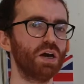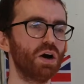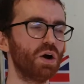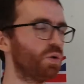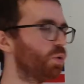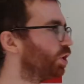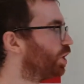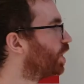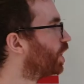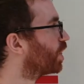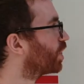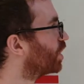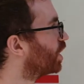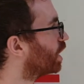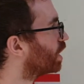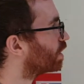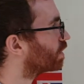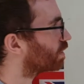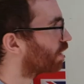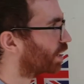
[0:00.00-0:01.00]
One of the
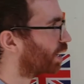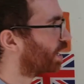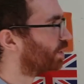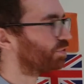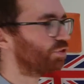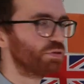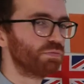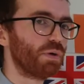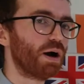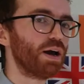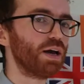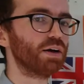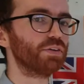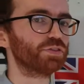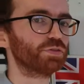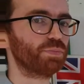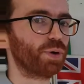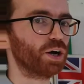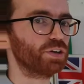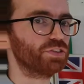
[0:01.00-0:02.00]
things I guess you might have
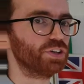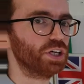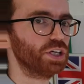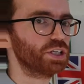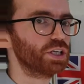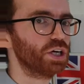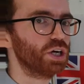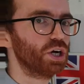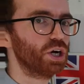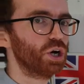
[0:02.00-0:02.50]
spotted